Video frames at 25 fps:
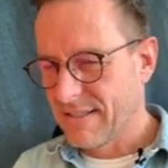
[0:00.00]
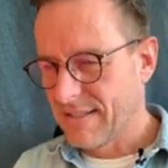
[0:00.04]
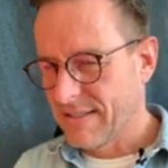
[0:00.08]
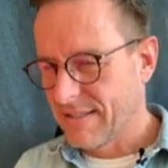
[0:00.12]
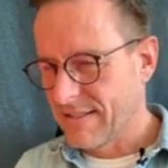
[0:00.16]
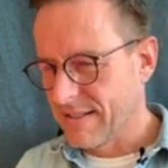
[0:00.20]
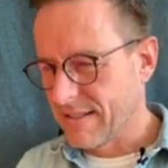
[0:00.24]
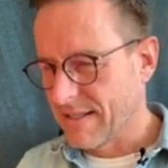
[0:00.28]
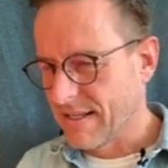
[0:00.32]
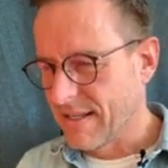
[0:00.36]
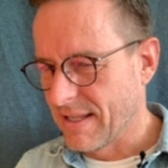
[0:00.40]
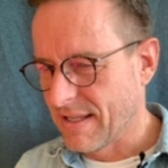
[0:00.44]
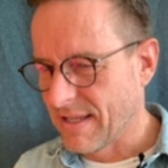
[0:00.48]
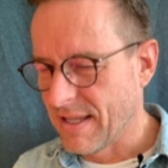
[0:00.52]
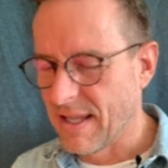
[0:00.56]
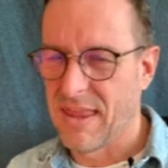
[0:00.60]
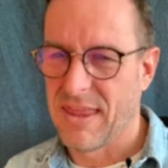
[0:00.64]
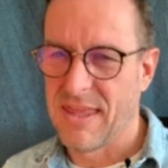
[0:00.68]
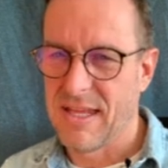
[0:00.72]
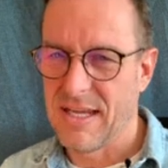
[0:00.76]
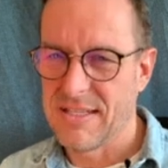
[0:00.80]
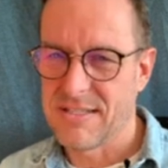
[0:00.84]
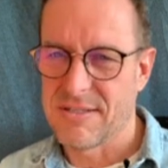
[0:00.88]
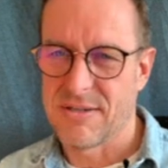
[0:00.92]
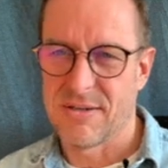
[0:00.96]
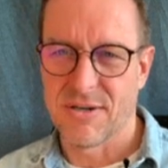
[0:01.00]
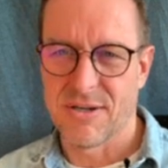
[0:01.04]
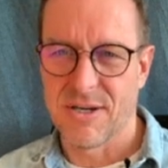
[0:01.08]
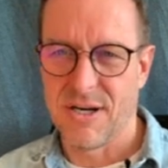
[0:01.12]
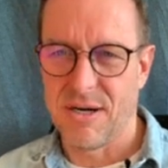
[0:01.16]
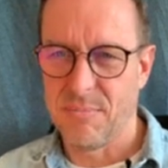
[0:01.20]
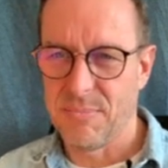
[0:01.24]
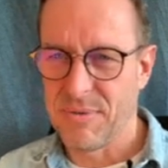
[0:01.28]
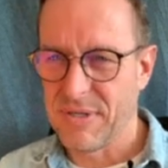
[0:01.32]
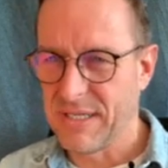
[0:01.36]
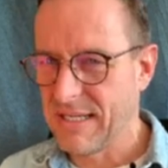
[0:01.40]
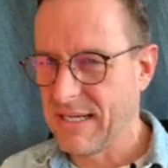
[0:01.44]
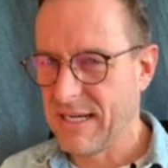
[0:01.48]
The things are
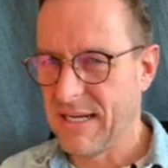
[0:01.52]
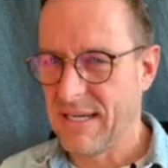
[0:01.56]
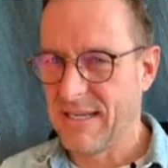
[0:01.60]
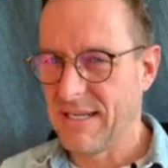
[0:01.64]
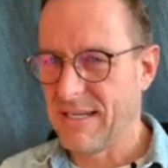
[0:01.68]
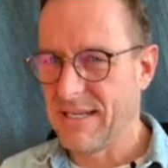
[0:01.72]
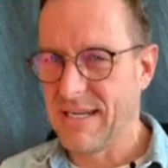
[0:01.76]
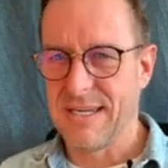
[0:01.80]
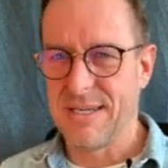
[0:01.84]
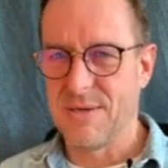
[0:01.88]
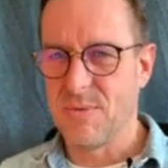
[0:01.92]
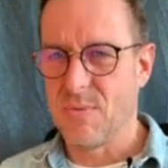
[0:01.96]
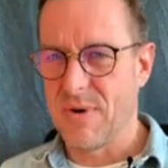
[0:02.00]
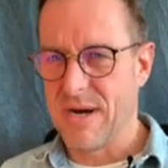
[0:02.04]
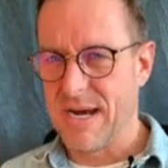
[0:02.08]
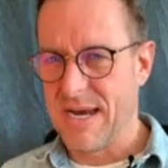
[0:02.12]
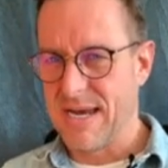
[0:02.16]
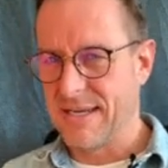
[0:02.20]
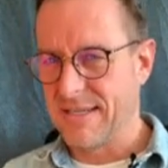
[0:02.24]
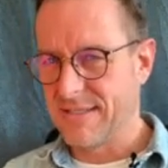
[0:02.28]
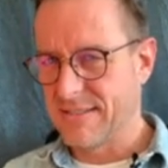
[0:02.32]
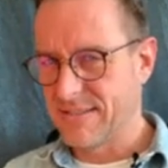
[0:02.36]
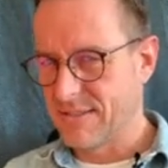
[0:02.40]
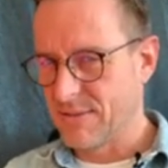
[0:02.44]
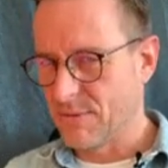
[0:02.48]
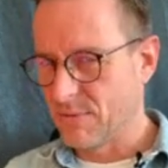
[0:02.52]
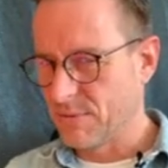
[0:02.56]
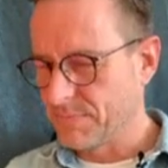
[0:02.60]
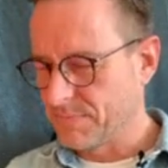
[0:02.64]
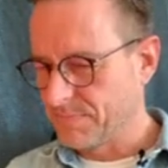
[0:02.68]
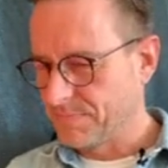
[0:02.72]
complicated anyway. So,